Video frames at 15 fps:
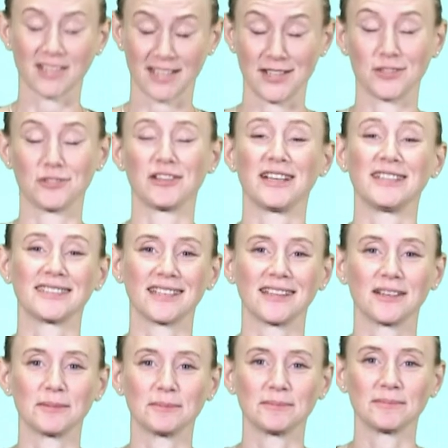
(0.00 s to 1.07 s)
you're facing
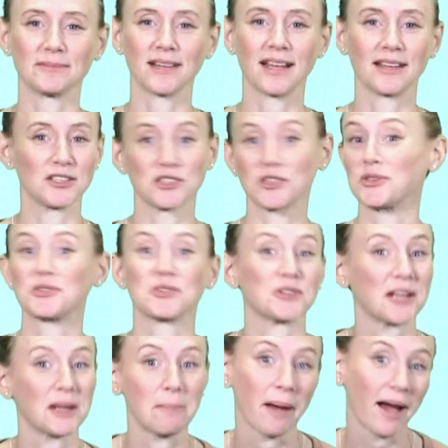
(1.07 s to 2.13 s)
them and there's no
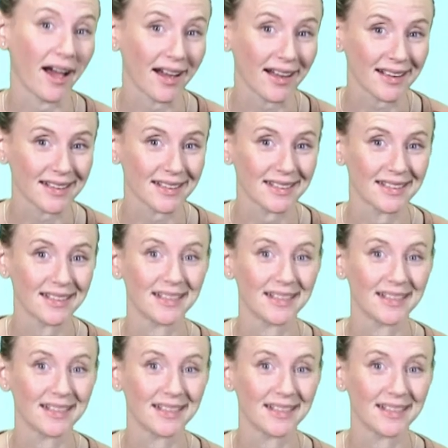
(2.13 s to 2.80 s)
turning back.